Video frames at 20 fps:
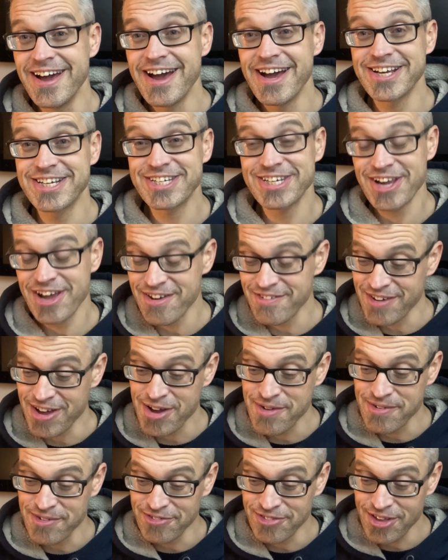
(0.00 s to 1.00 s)
a
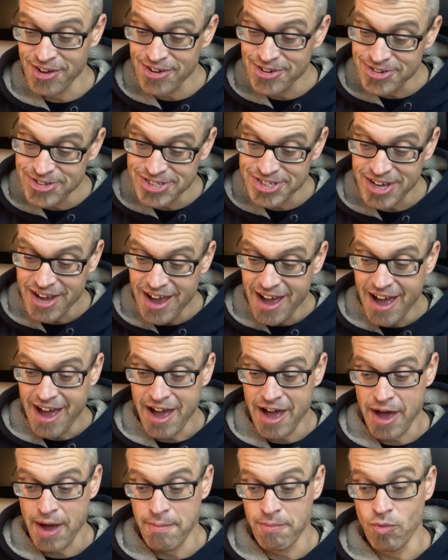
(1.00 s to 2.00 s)
survey with those?
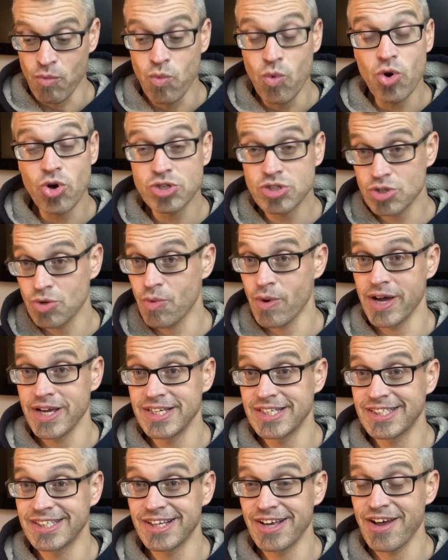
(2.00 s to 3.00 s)
Waterway
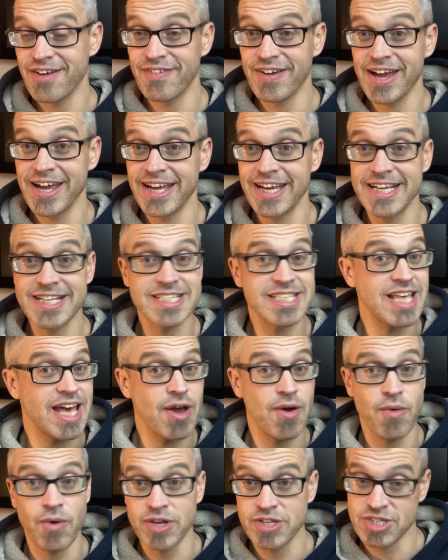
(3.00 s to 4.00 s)
survey,
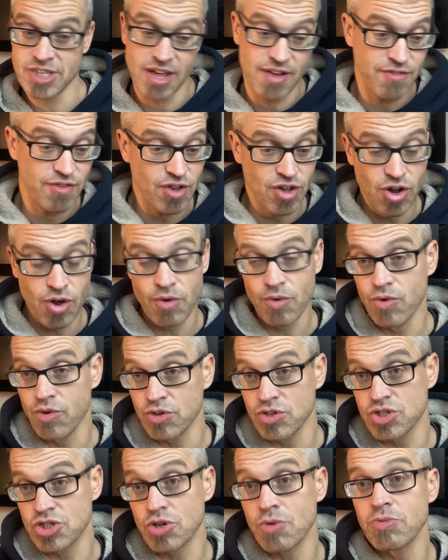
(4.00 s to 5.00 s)
have you
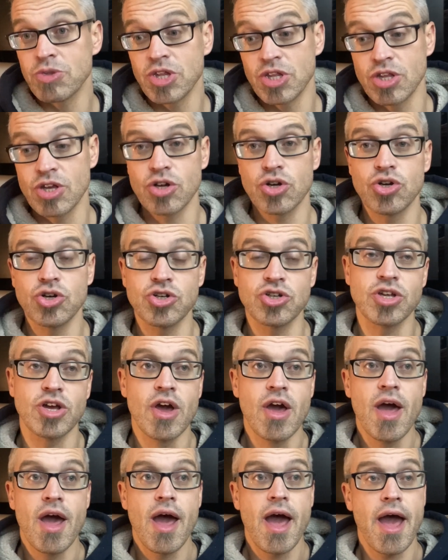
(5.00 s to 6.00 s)
got something that could
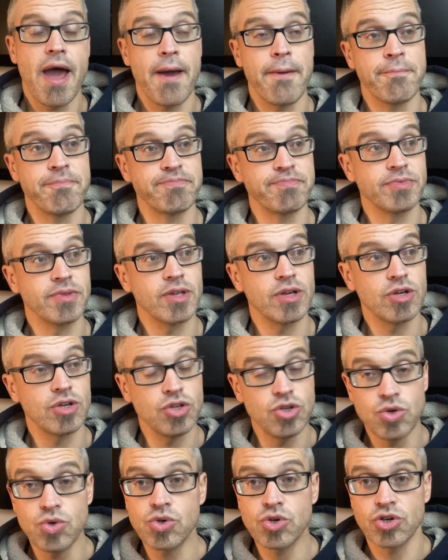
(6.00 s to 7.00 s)

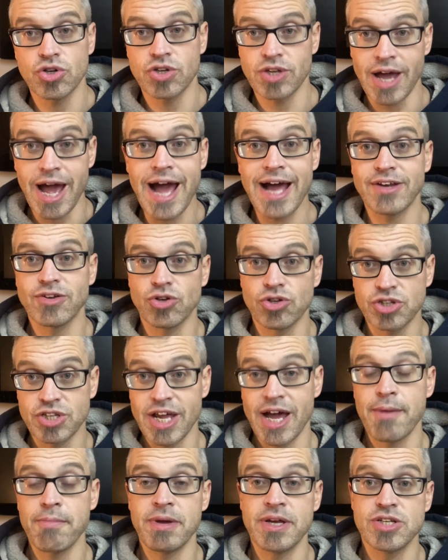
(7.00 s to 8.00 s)
you could add or
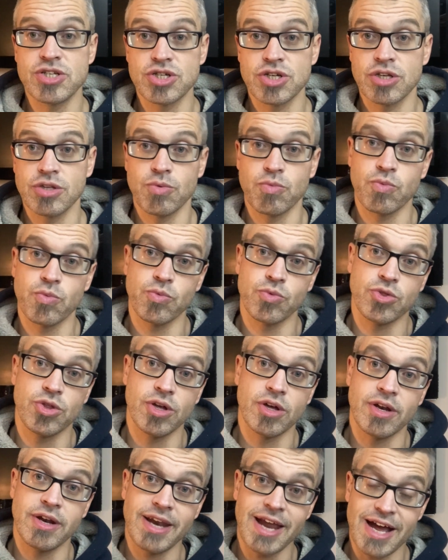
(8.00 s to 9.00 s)
damage
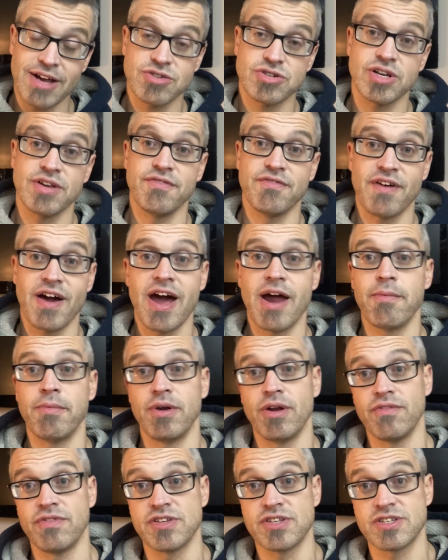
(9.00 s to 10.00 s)
the natural
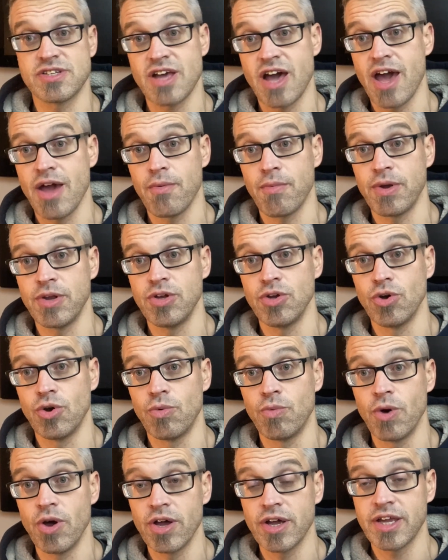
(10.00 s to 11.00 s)
environment of a site when you're
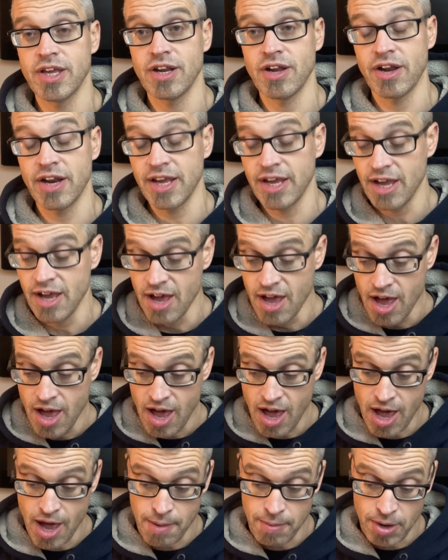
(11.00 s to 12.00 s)
working on it?
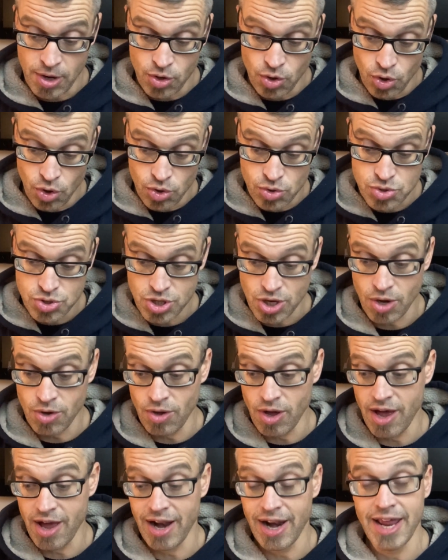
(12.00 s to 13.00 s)
And also
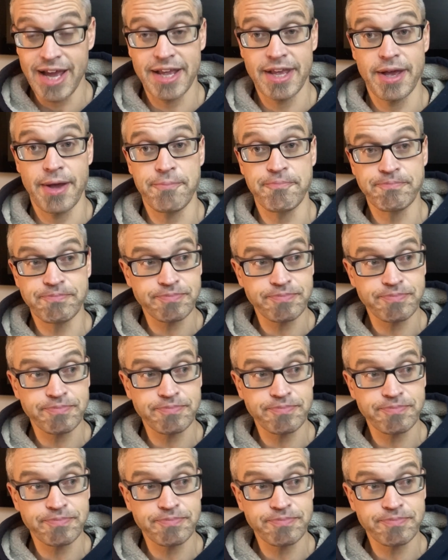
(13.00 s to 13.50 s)
like a